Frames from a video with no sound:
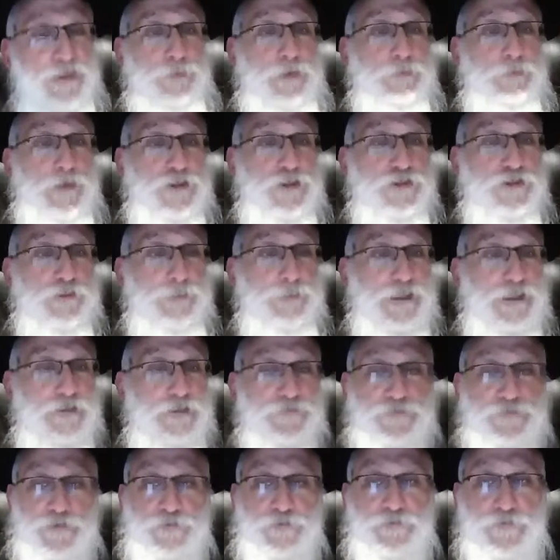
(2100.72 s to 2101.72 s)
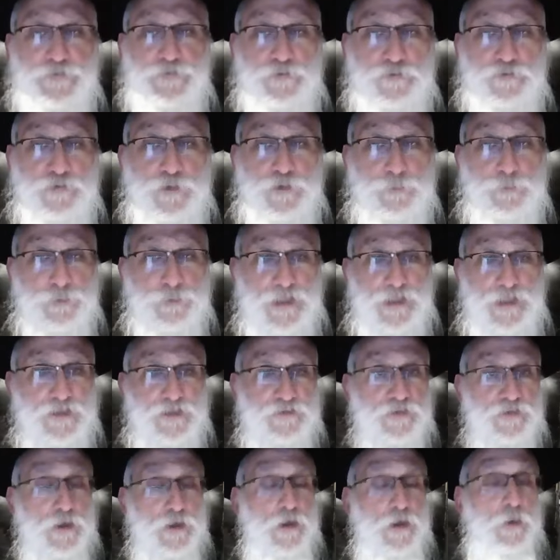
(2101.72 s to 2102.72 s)
by Moshe Rabbeinu for the first few
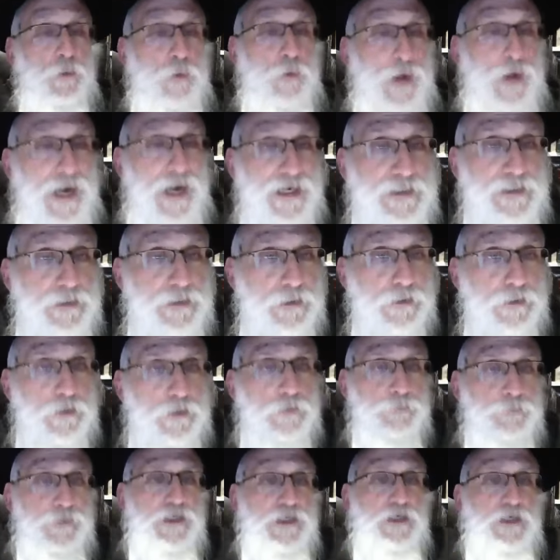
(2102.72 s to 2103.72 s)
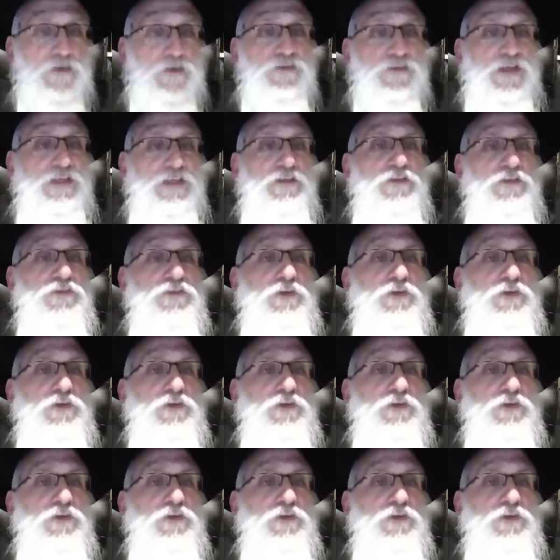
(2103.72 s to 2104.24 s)
plagues. Why? Because they did